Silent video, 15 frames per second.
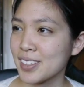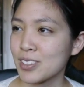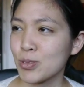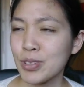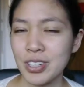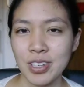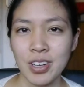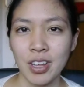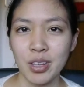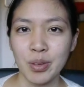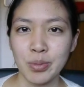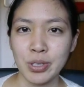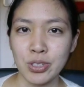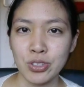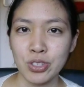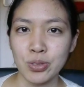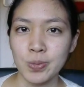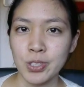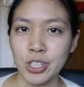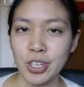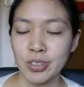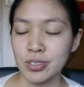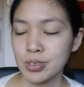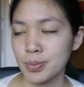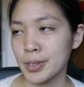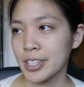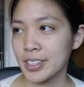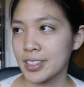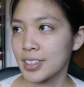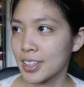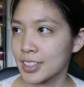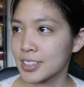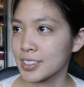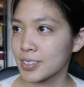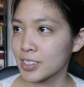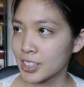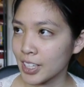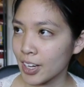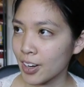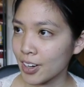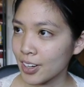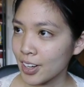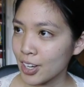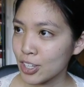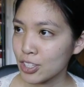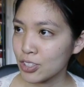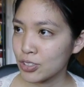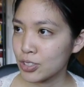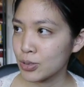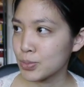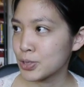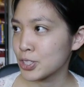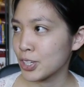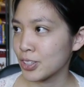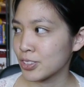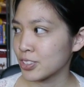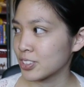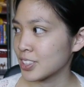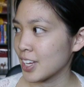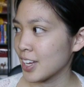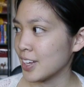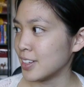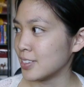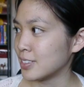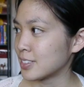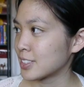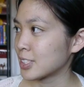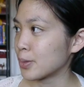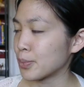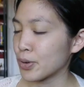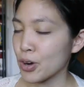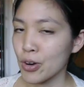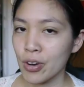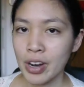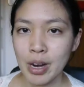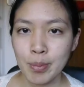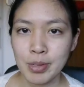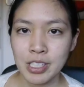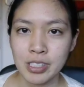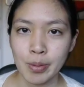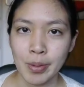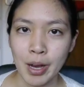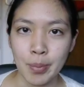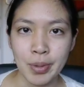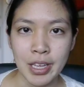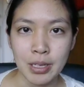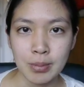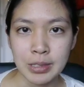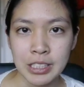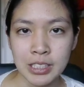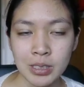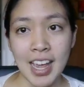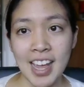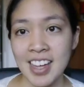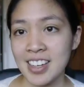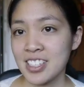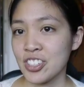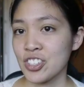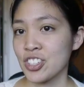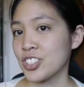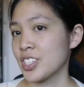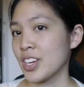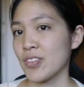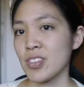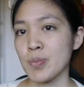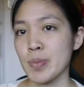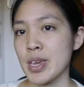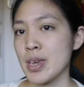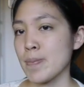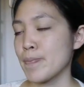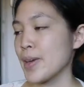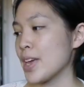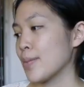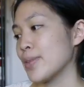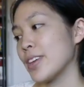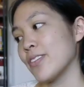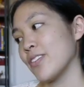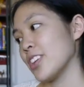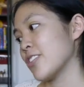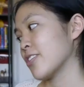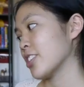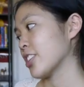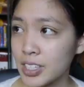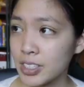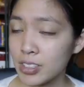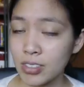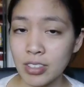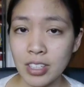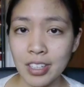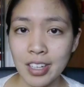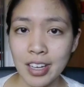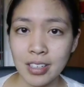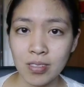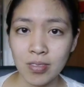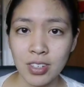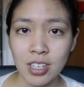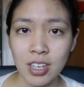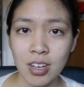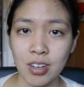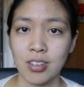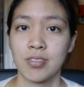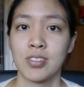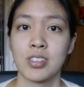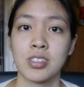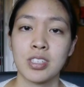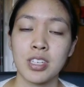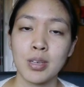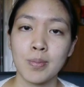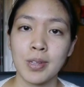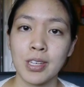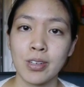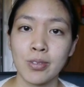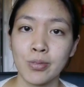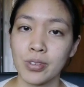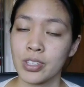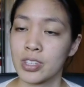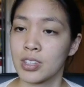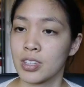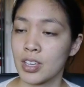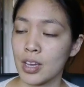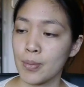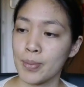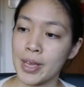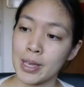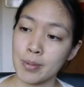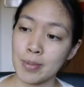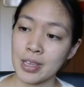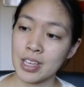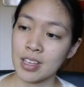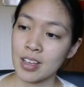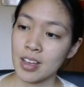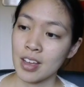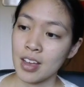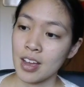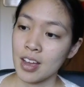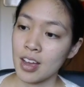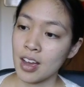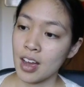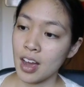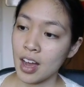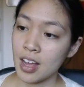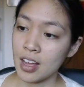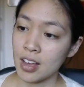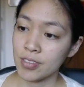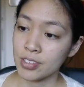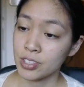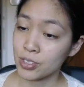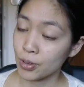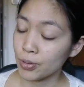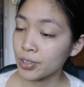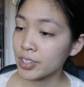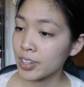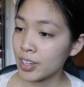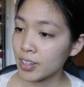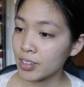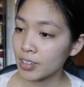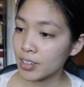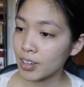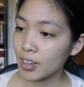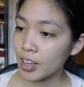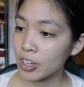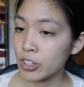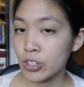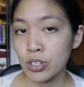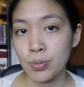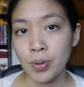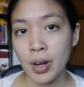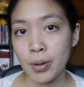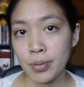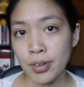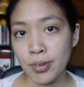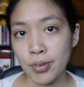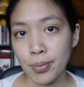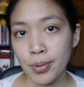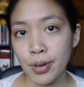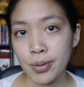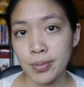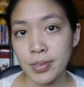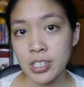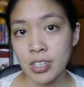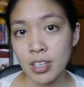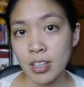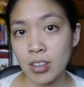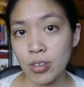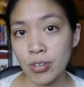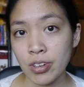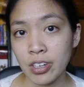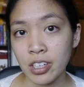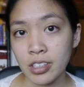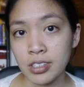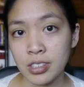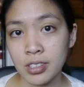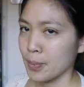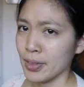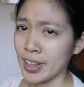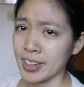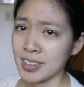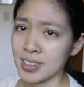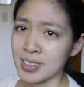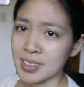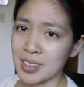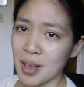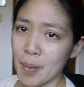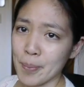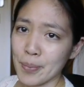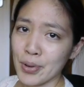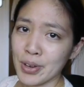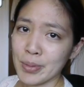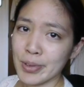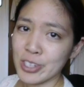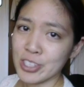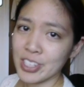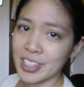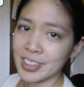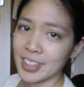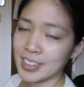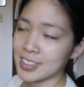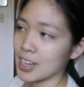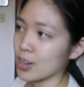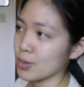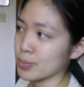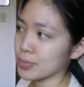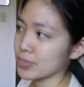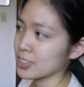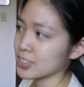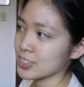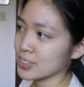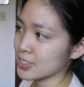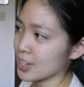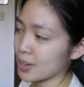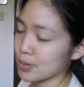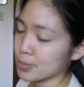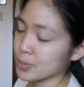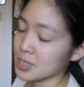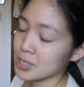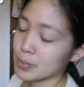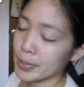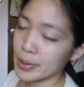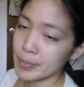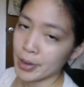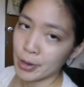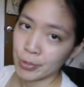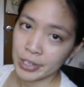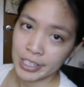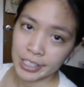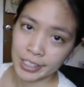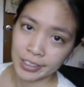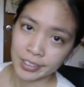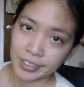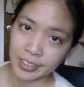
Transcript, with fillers: it's weird to call them YouTube shows, but that's what they are. YouTube shows and some programmings about babies. And it's just giving me baby fever. So in the next video, if you see me with a baby, I have stolen it and you should probably report the authorities. That's pretty much it. That's how I'm, this is how I'm gonna spend my weekend